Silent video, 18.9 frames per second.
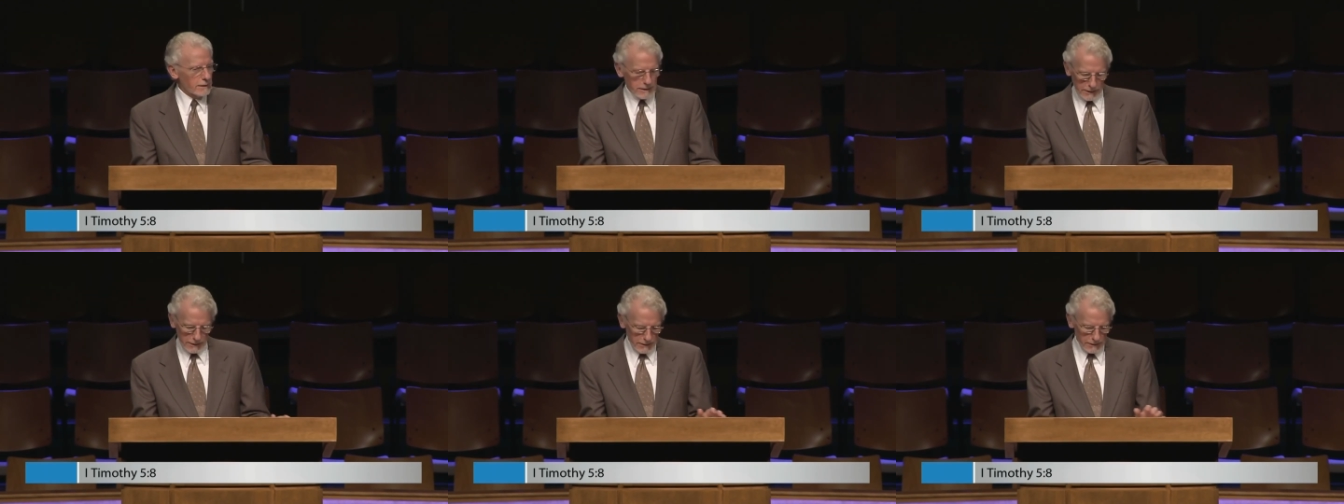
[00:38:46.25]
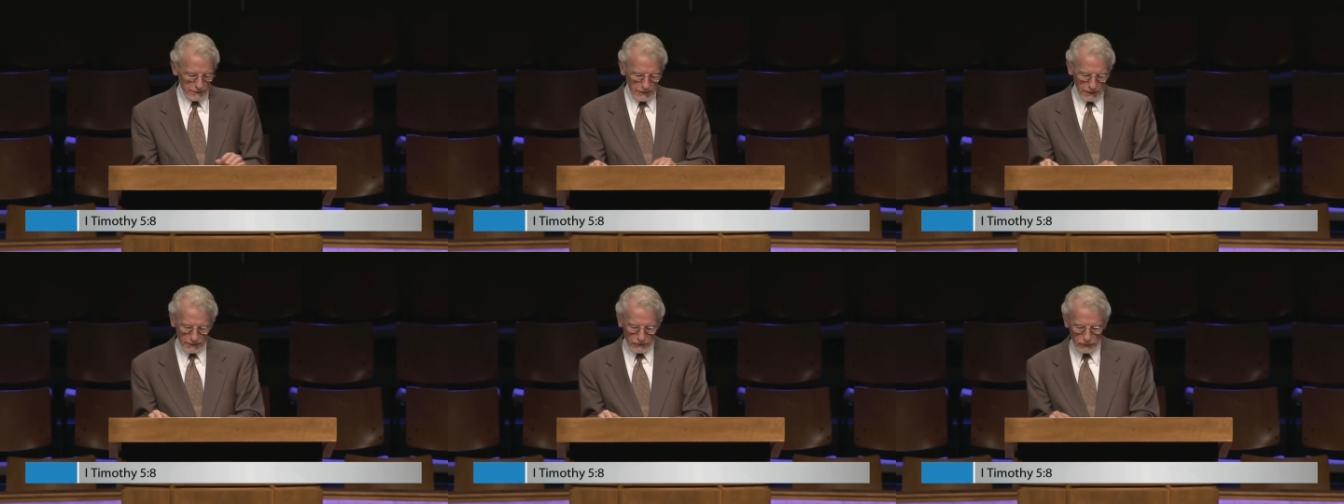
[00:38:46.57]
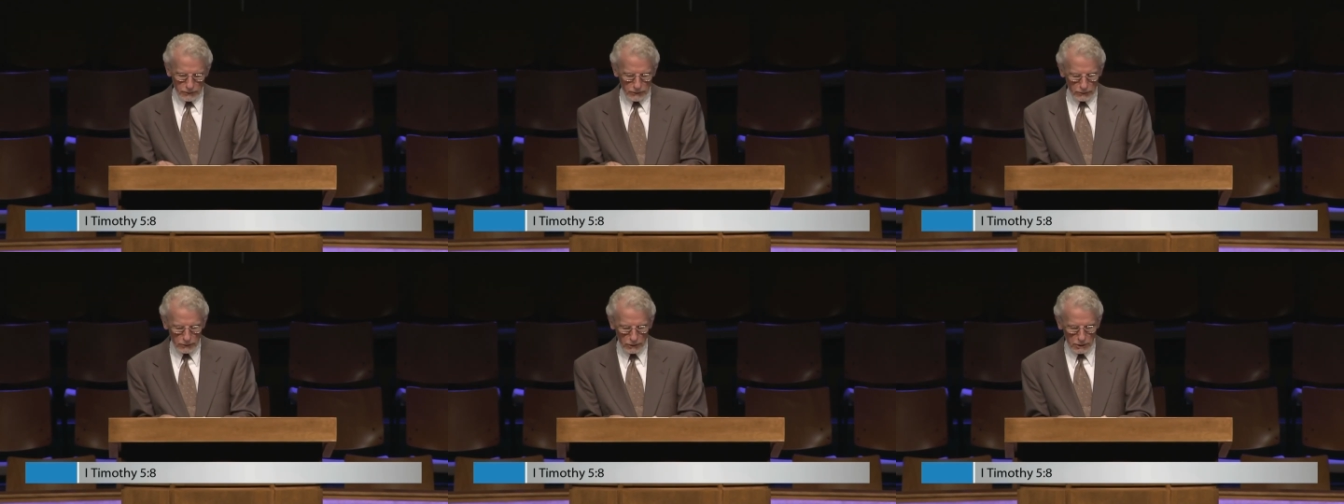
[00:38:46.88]
is not
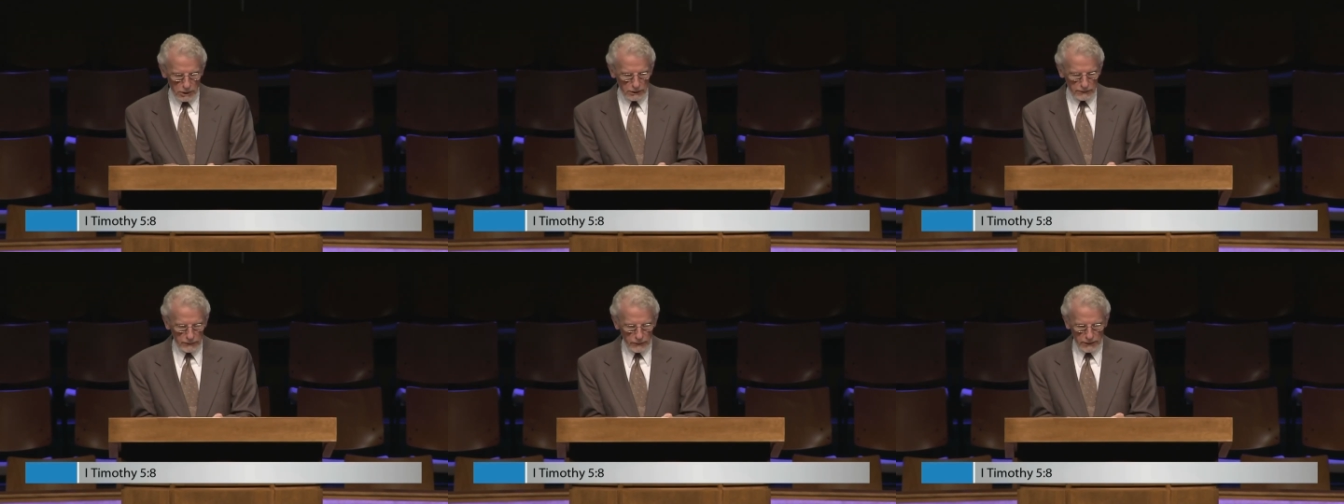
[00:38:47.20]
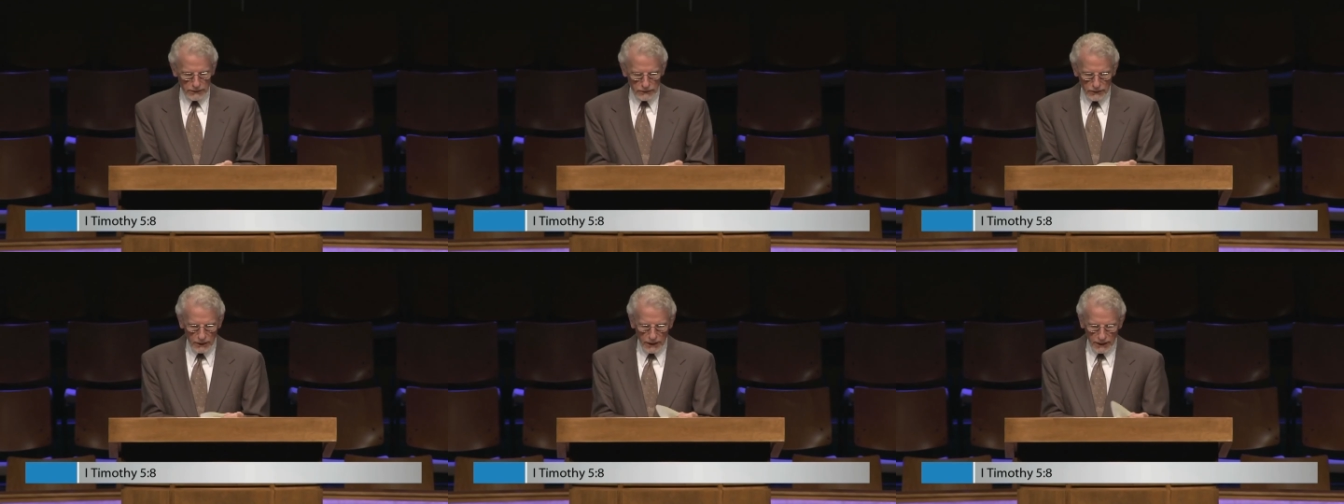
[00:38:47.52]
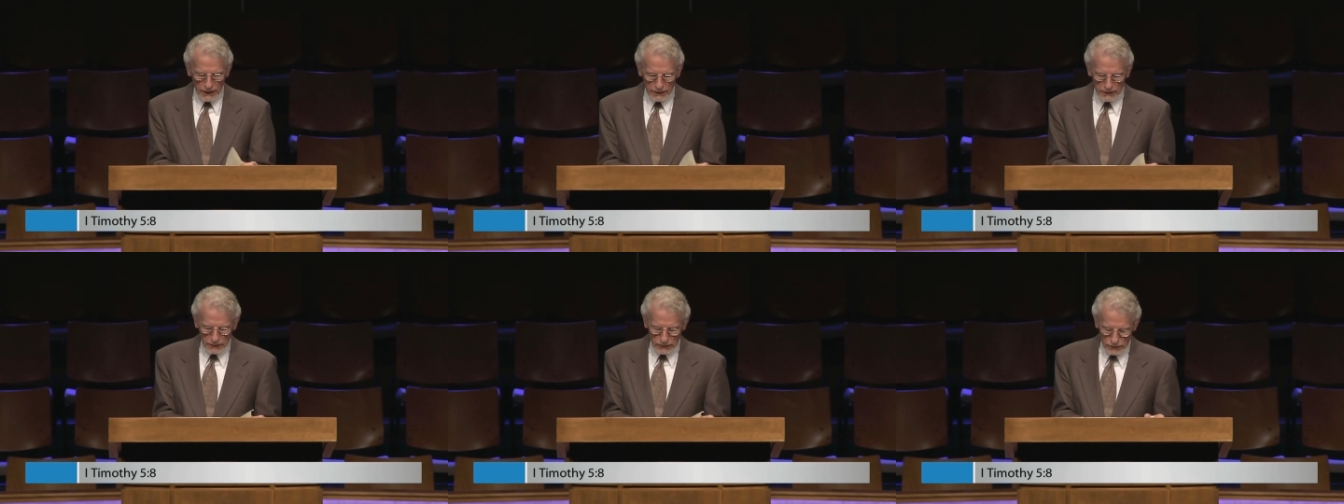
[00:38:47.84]
true. Look over in
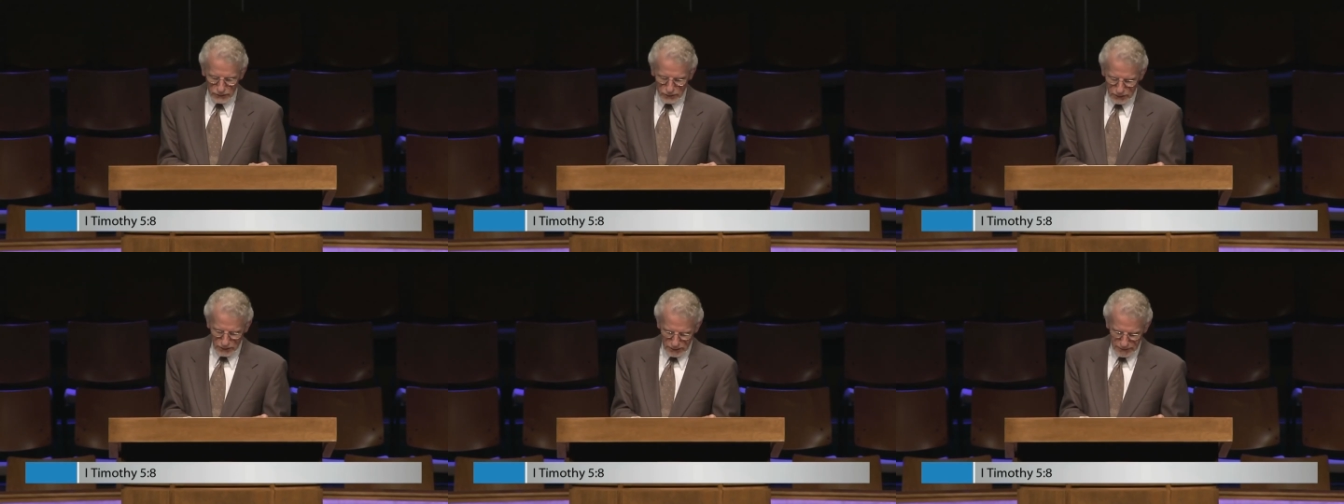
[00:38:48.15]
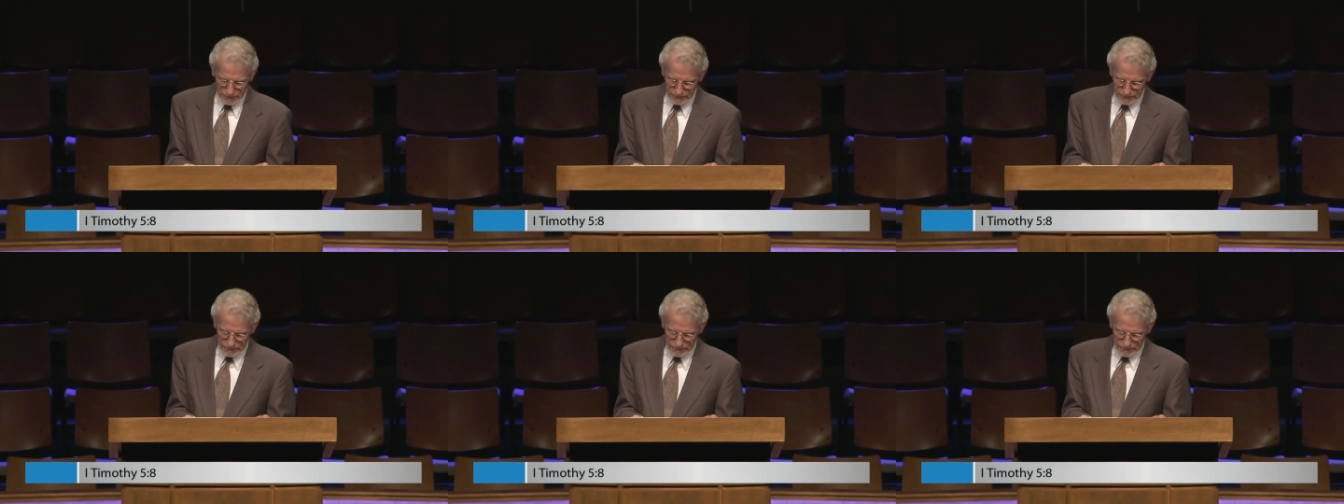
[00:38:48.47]
Titus